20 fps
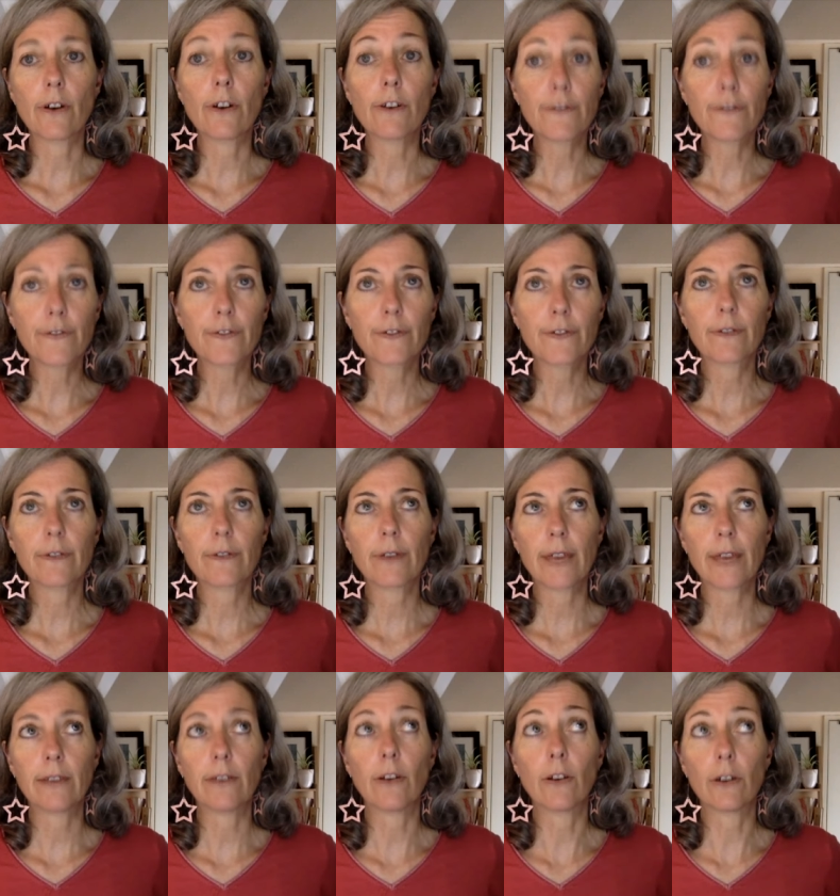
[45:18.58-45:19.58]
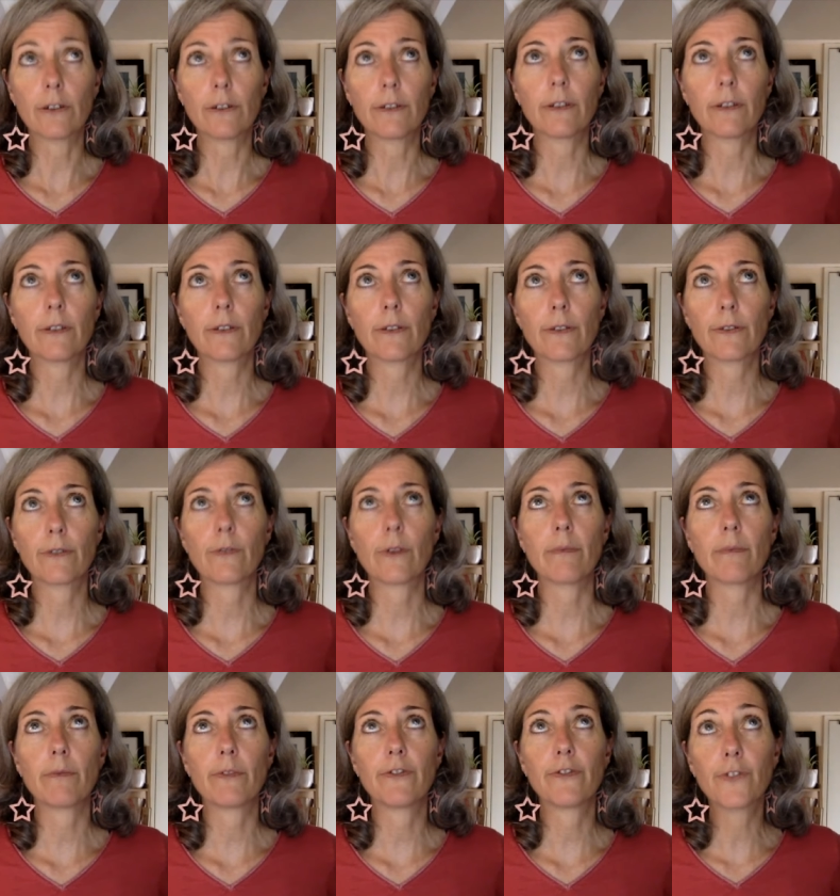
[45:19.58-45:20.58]
of and on the
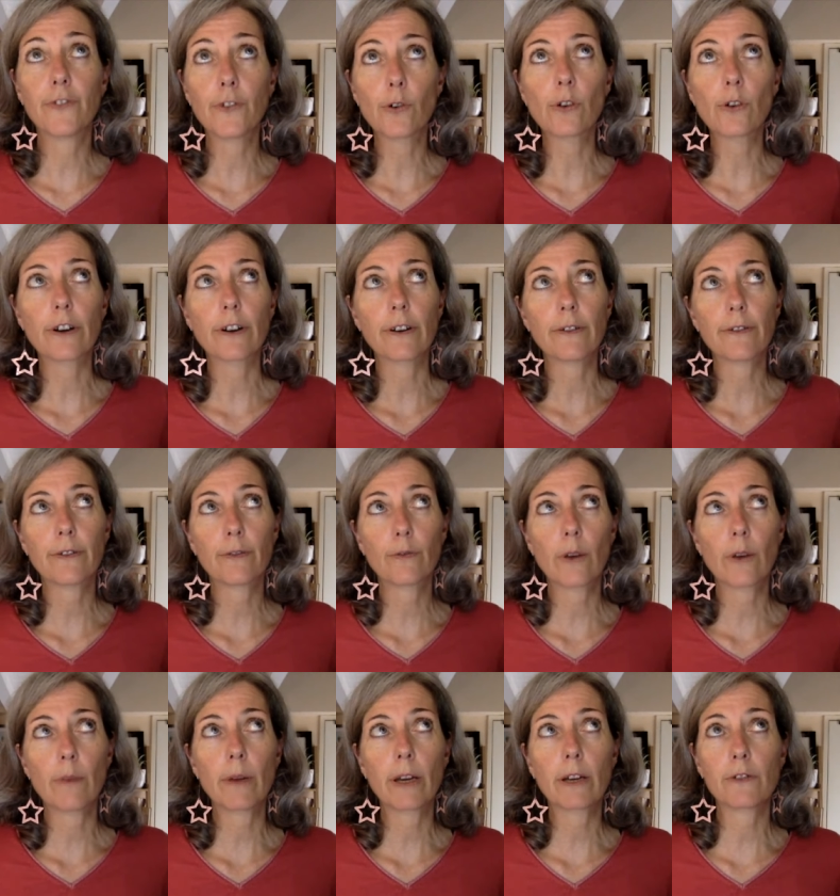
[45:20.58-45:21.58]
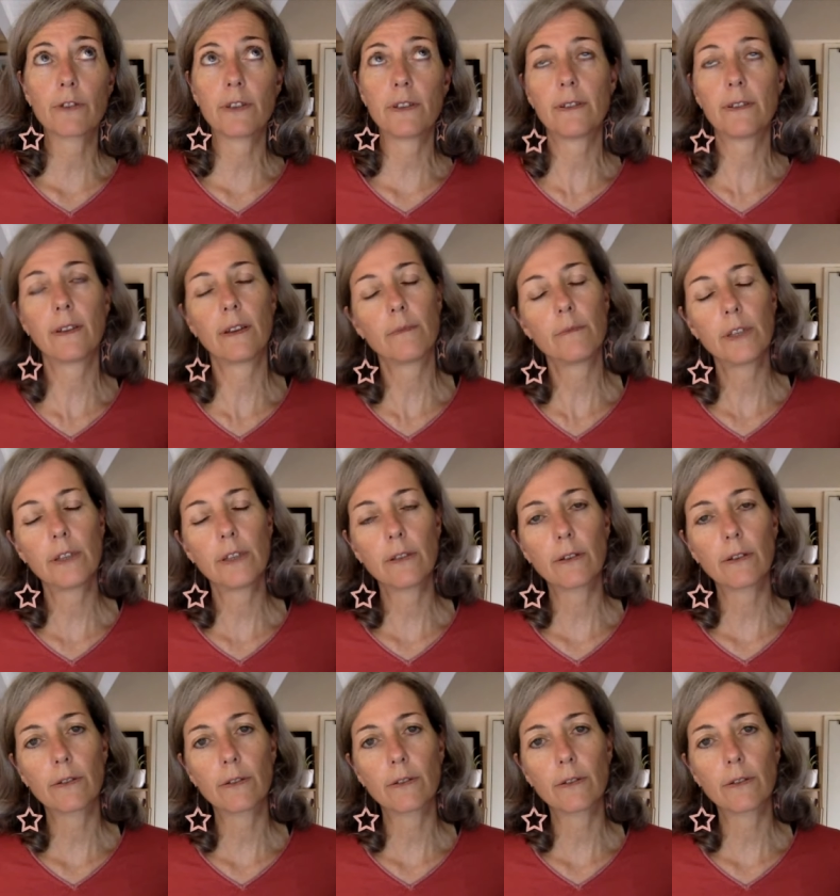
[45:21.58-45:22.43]
web for the web ecosystem in,